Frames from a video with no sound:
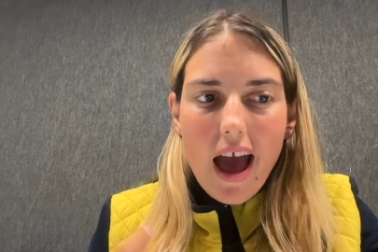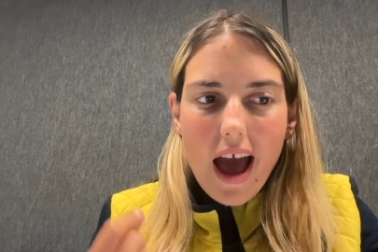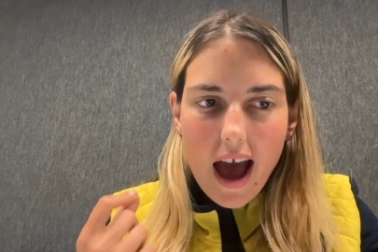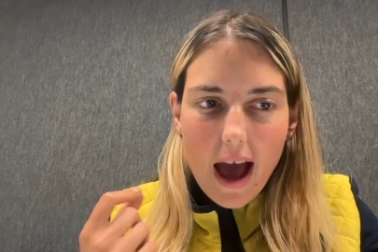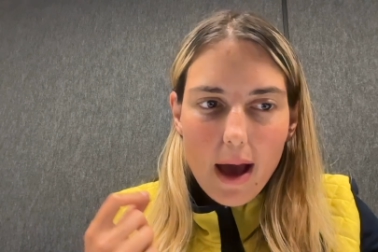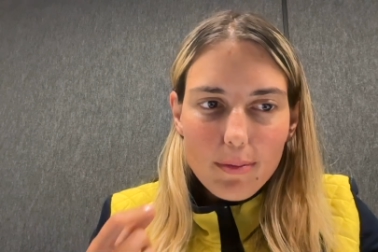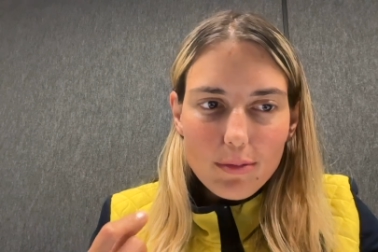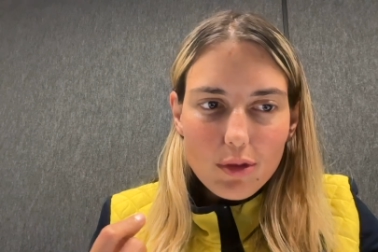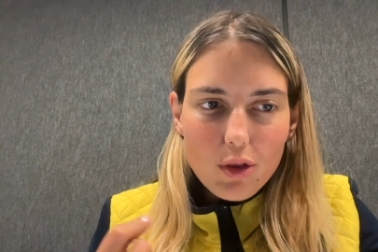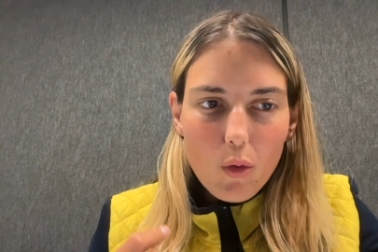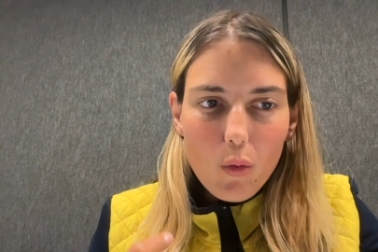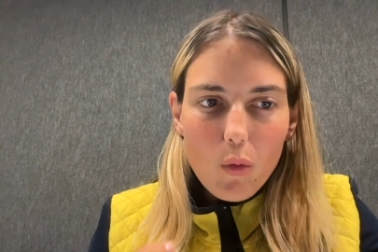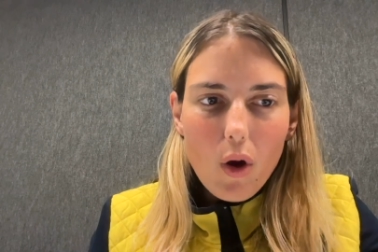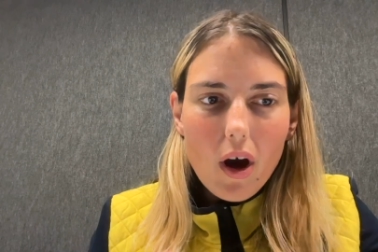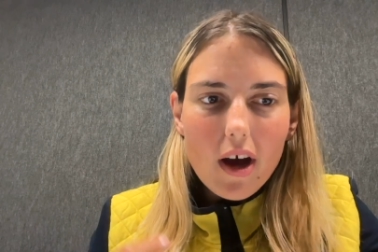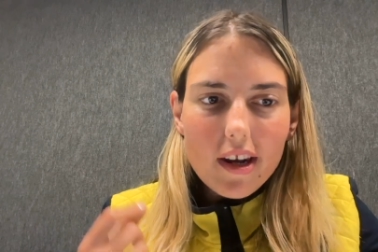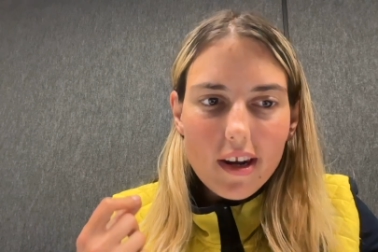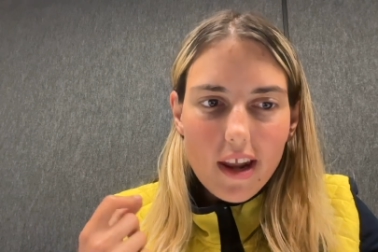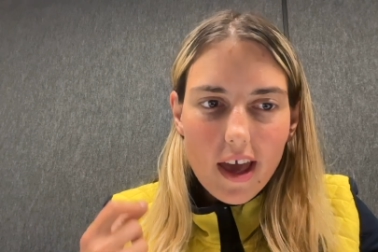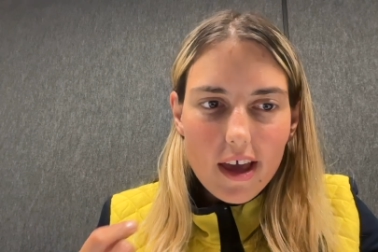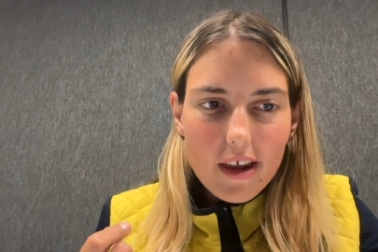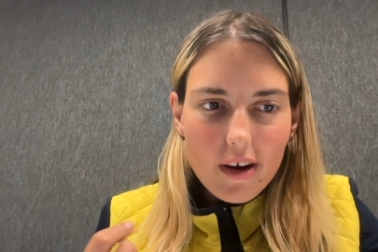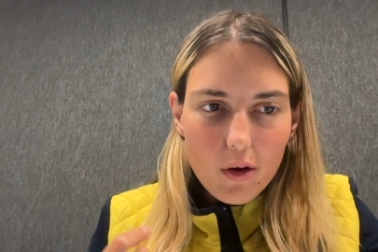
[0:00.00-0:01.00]
I'm the
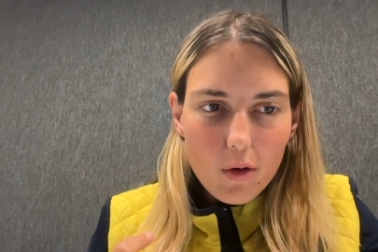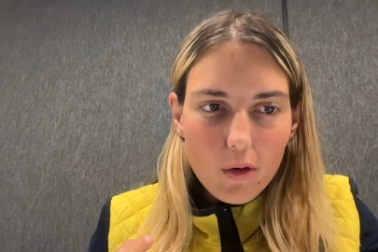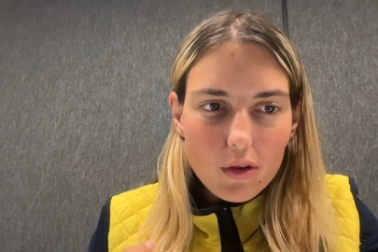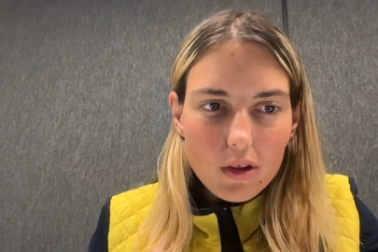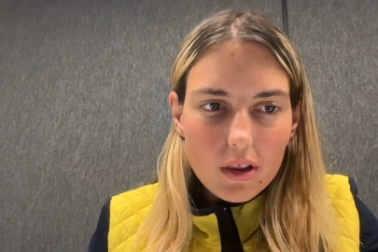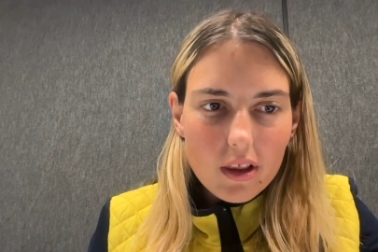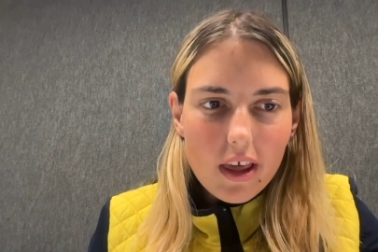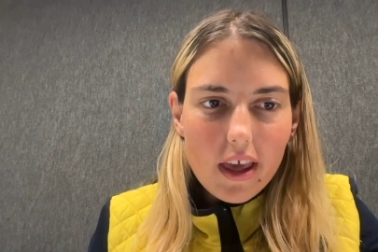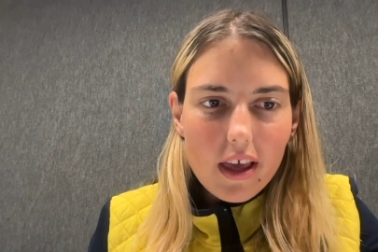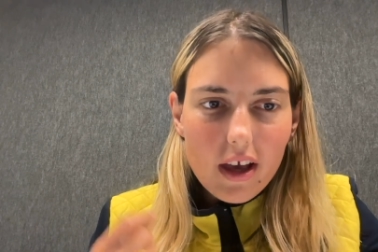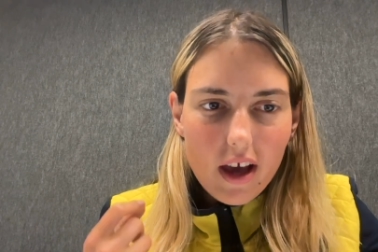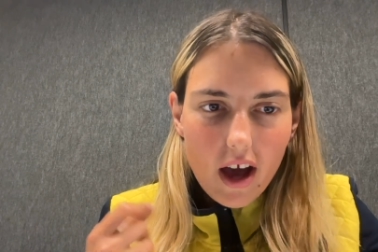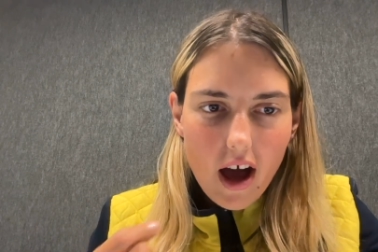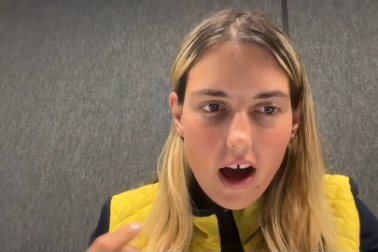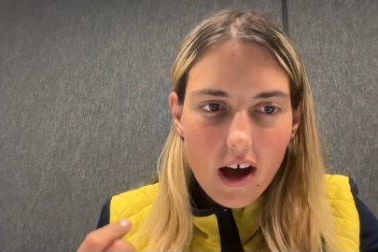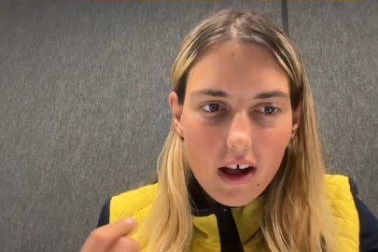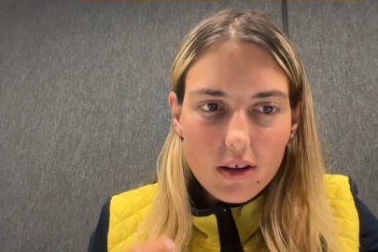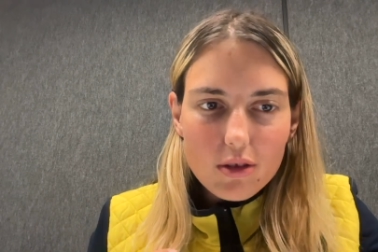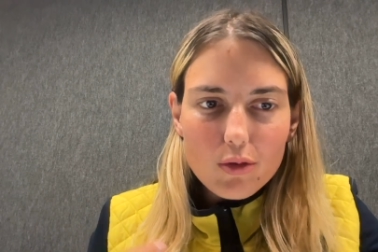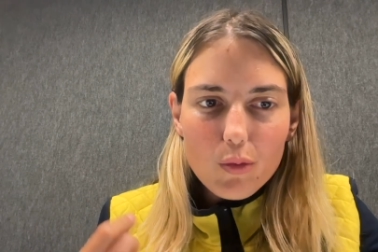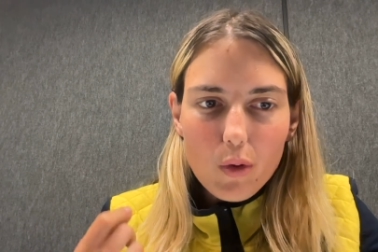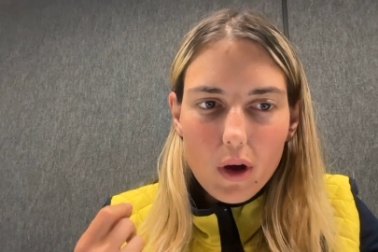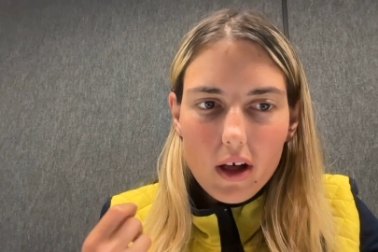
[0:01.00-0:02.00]
one and only
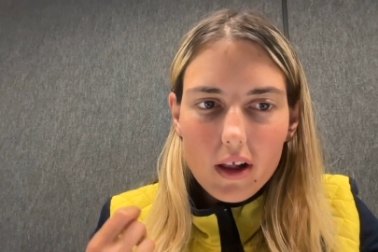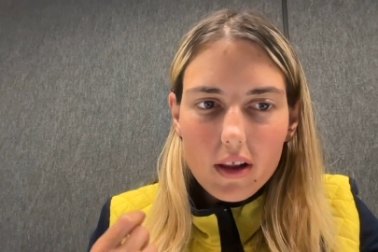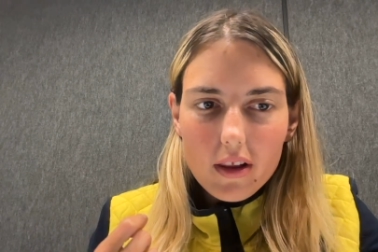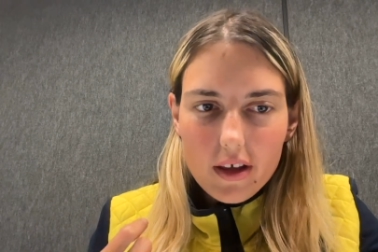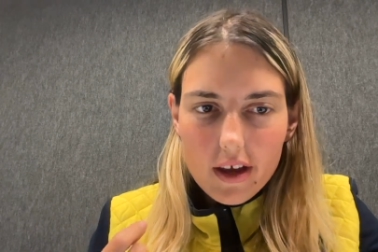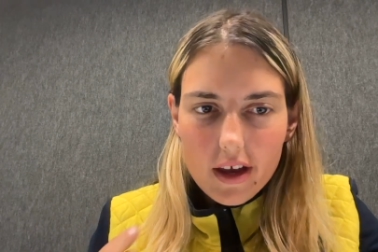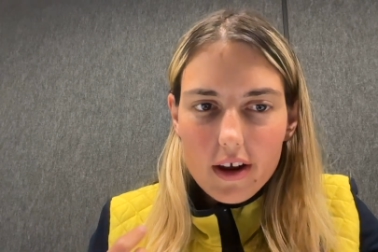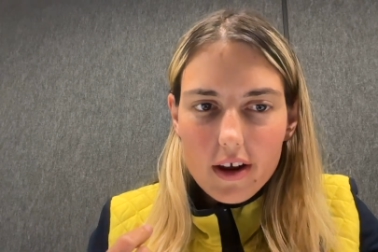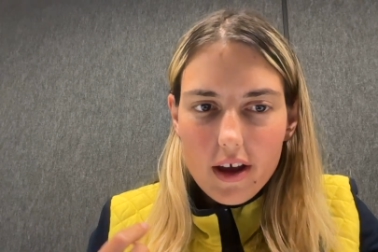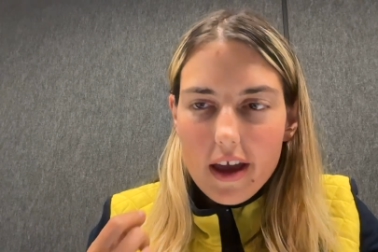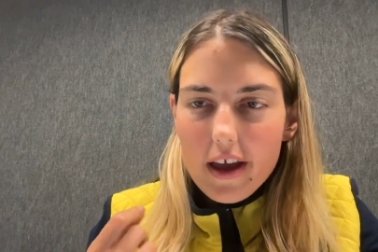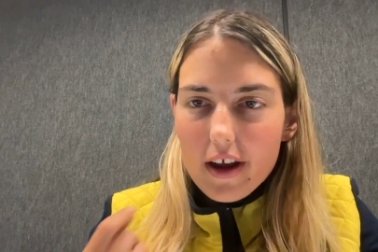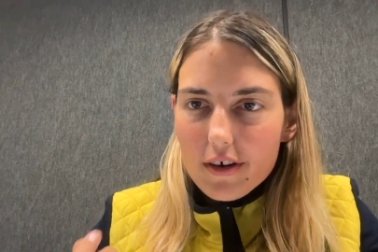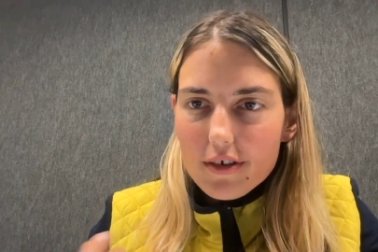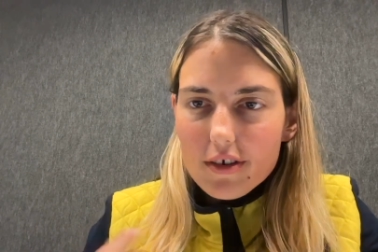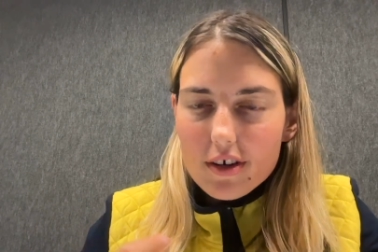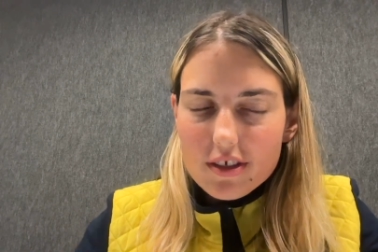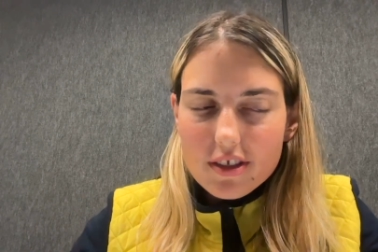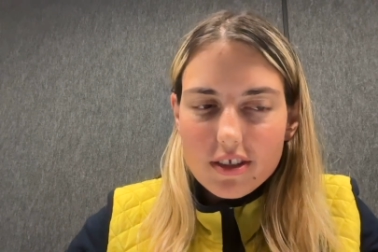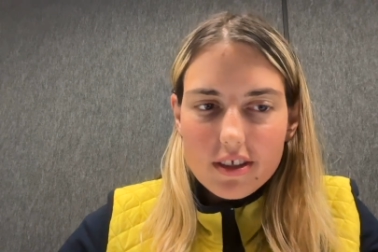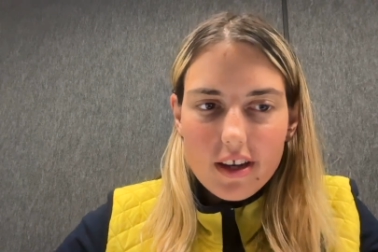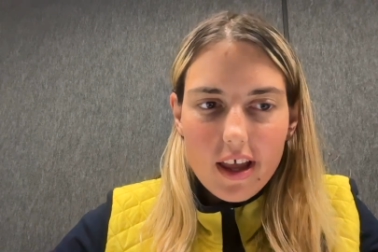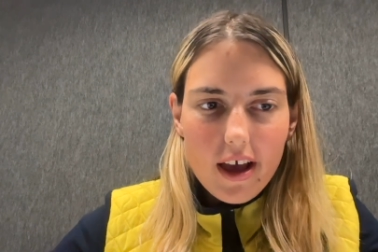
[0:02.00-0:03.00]
Caldwell
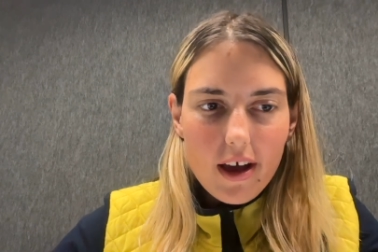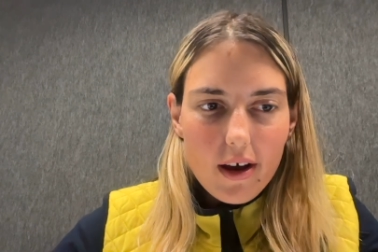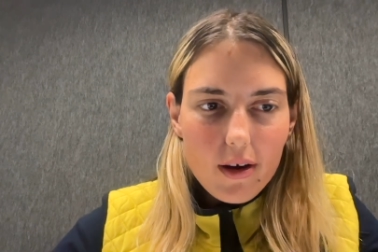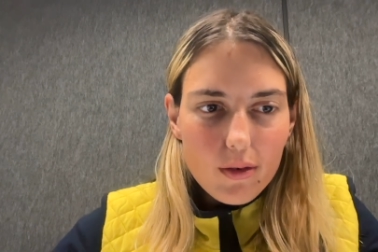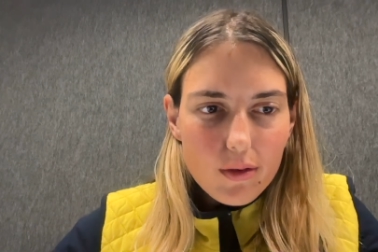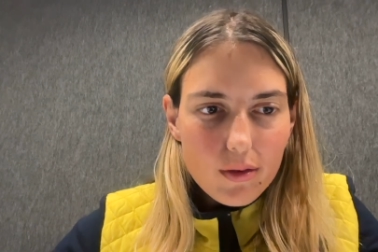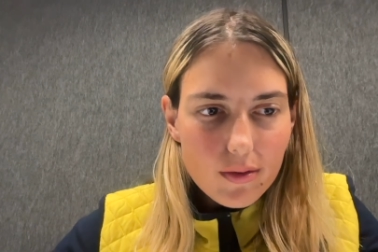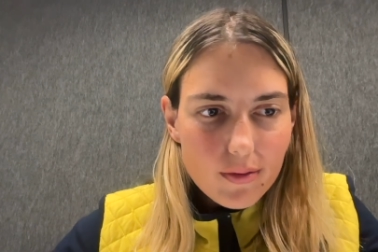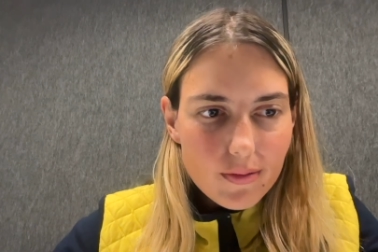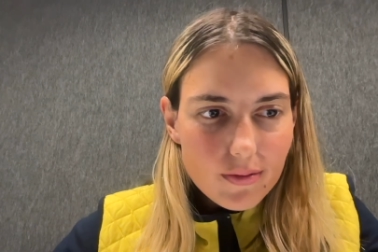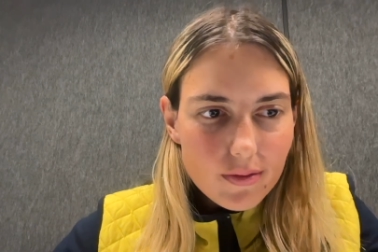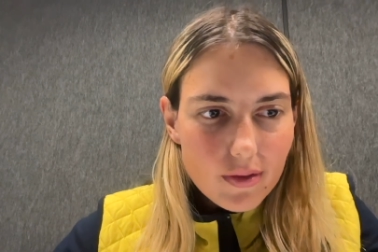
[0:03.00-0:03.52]
heiress now.